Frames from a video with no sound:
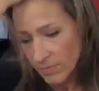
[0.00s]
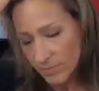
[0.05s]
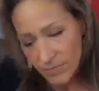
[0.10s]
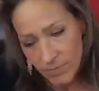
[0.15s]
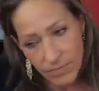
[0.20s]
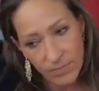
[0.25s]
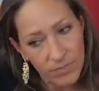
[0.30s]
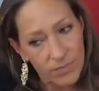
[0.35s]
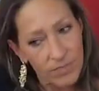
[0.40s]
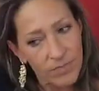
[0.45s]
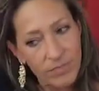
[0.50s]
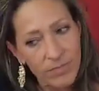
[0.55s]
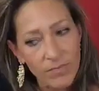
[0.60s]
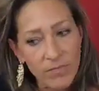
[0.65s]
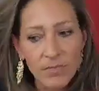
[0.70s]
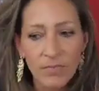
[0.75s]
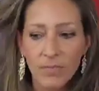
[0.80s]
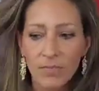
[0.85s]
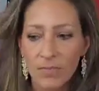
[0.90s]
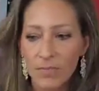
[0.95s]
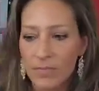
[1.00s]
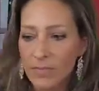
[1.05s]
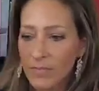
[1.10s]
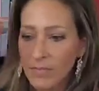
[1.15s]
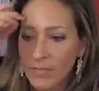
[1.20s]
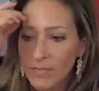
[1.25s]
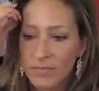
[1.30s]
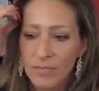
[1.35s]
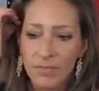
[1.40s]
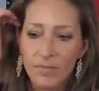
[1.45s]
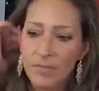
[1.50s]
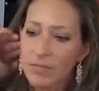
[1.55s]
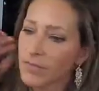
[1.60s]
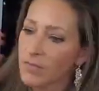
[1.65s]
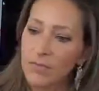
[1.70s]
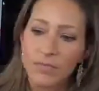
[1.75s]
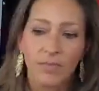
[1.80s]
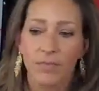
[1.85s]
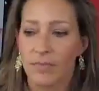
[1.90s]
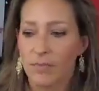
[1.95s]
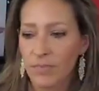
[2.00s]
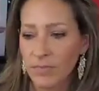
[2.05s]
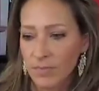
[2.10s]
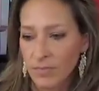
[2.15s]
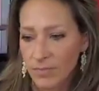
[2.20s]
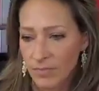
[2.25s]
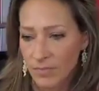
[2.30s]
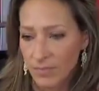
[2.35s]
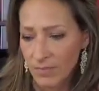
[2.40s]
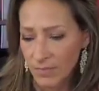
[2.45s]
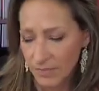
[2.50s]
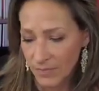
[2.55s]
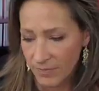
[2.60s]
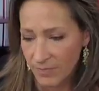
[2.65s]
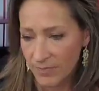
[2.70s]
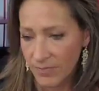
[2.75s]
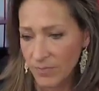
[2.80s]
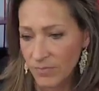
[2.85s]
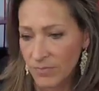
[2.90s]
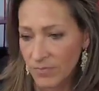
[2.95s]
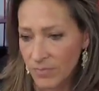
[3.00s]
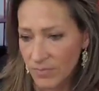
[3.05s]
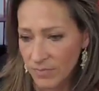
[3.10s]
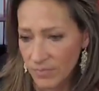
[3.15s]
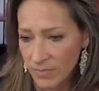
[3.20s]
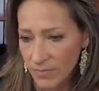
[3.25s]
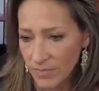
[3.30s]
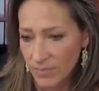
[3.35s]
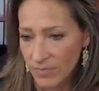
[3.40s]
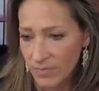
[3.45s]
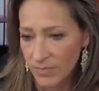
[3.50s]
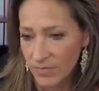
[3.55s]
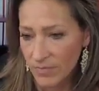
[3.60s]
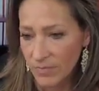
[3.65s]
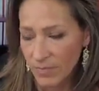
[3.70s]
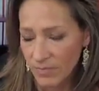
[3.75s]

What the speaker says: No words are spoken by the person on screen.